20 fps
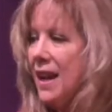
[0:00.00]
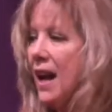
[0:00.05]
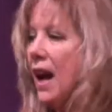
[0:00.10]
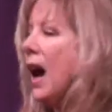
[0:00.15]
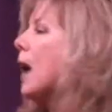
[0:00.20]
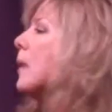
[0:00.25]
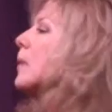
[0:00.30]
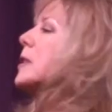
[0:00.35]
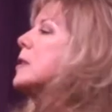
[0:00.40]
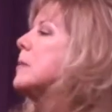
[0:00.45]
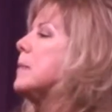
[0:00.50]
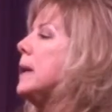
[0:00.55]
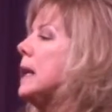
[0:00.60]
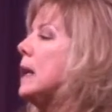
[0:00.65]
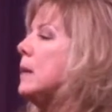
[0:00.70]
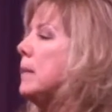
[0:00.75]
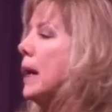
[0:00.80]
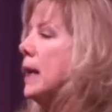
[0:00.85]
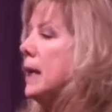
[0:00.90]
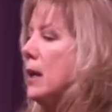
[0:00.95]
I was
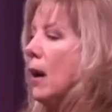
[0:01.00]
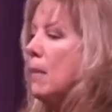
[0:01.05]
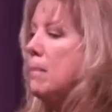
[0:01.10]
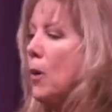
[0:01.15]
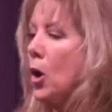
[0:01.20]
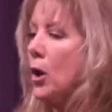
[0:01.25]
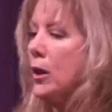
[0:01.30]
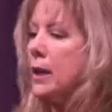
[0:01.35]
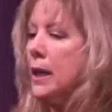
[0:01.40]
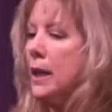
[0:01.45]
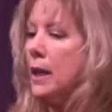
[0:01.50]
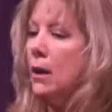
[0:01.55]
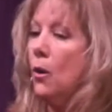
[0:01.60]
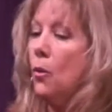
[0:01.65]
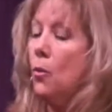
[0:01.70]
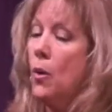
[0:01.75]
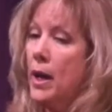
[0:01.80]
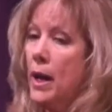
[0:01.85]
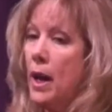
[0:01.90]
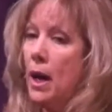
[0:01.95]
spending money on marketing
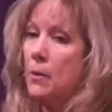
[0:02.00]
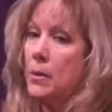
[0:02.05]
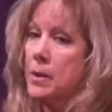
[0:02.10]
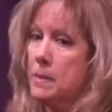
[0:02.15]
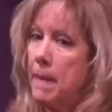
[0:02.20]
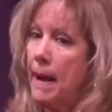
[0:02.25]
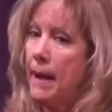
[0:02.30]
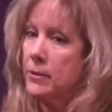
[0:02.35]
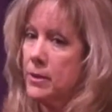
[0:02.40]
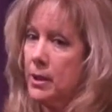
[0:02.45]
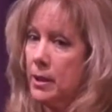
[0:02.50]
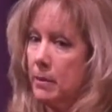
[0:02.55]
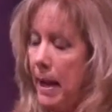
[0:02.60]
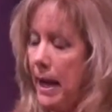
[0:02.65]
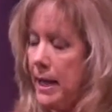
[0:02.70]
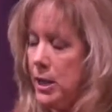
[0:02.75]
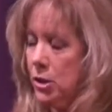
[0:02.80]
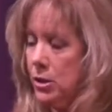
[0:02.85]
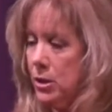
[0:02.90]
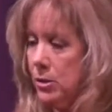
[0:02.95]
when I was bouncing
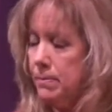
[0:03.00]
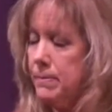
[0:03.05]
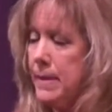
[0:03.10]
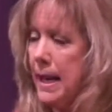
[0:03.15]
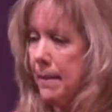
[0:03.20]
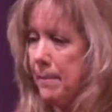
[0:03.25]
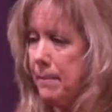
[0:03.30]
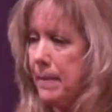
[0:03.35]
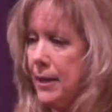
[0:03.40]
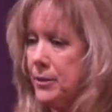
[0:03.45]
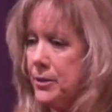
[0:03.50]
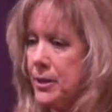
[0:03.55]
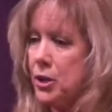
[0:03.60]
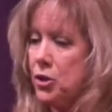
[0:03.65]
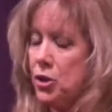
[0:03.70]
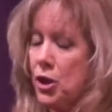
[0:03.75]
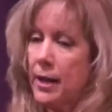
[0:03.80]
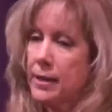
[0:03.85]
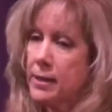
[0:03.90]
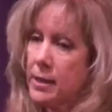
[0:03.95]

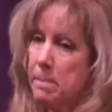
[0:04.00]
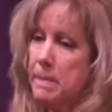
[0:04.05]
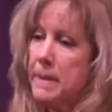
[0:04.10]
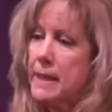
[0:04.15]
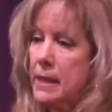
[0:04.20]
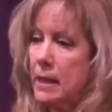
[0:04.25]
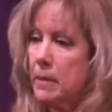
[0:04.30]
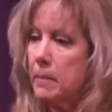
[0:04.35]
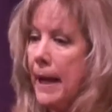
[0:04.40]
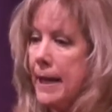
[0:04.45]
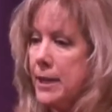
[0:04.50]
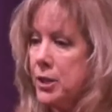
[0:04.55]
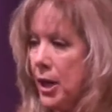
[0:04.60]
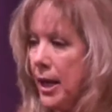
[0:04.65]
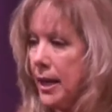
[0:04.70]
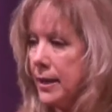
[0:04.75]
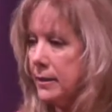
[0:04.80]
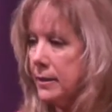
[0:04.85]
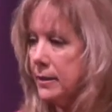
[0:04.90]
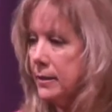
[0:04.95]
checks and missing
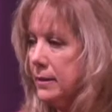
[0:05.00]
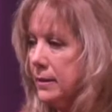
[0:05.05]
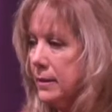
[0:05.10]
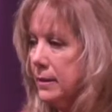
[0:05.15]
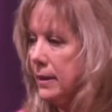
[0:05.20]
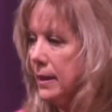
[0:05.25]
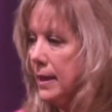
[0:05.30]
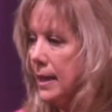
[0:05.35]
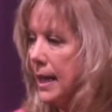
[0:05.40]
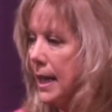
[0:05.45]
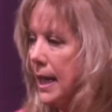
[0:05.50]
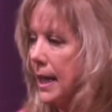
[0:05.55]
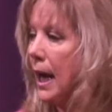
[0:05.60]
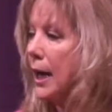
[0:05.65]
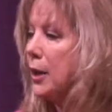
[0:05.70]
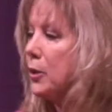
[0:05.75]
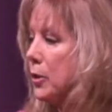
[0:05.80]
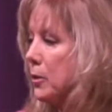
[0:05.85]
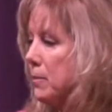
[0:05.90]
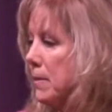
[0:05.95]
paychecks. And
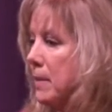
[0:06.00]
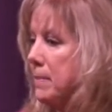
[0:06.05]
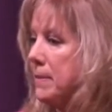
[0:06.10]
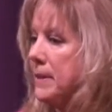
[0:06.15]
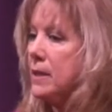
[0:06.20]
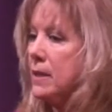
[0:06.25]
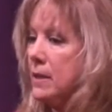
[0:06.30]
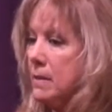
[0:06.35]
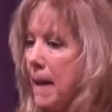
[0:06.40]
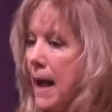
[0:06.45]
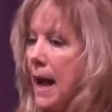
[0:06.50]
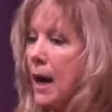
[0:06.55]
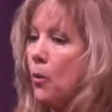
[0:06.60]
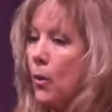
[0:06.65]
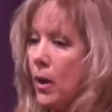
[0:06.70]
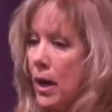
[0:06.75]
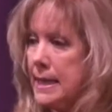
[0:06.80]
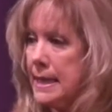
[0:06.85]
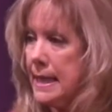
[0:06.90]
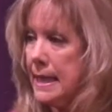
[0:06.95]
I grew my business back
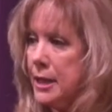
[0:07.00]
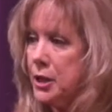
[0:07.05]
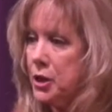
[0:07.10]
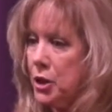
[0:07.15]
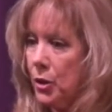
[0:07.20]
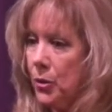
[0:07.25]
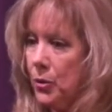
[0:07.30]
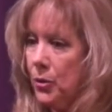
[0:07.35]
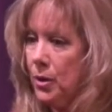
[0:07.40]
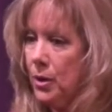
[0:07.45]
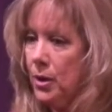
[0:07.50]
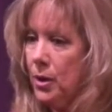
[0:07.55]
where I needed to.